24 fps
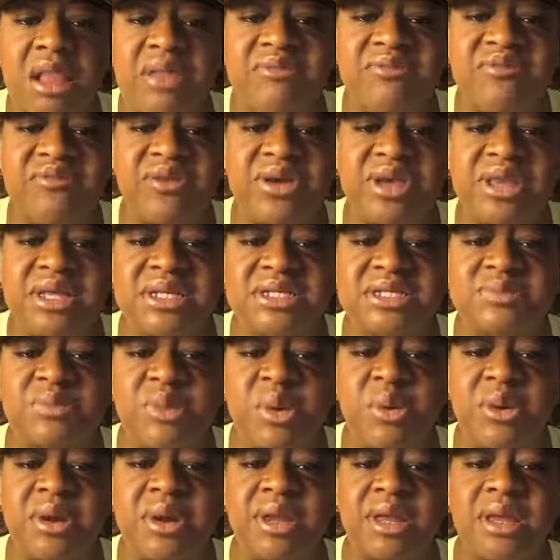him free this
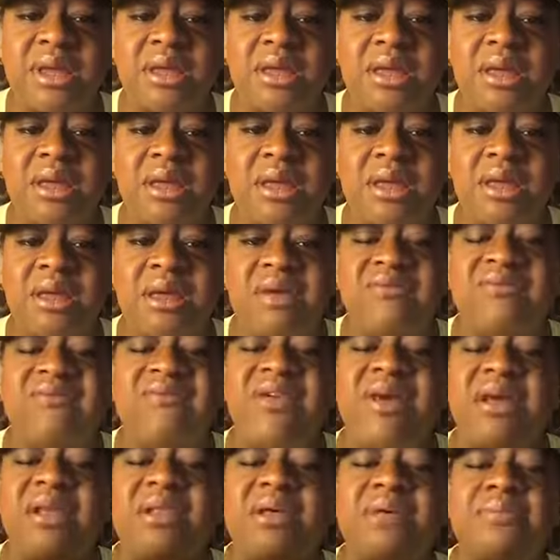morning.
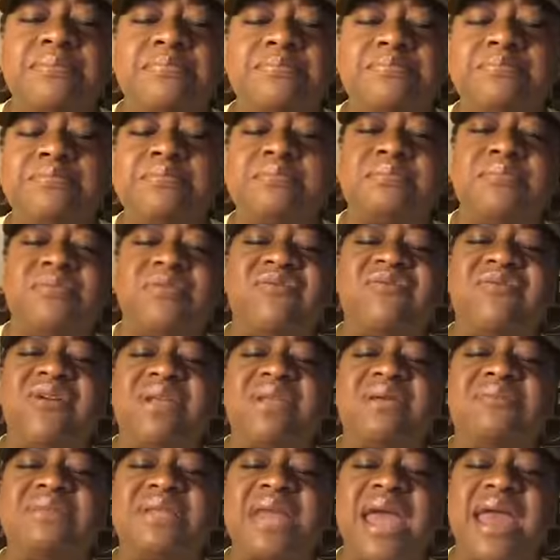Fill him.
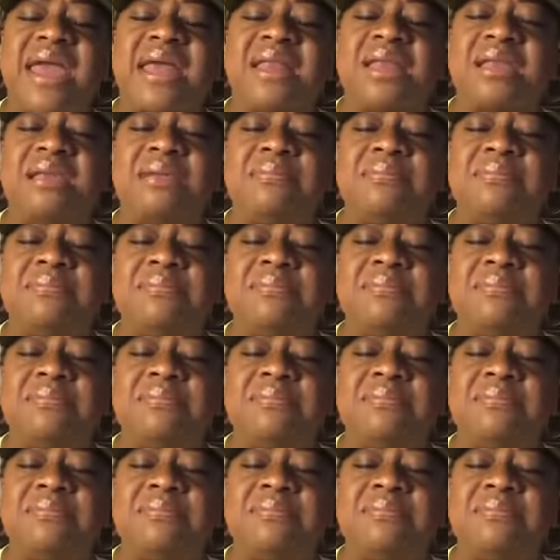Fill him, Daddy.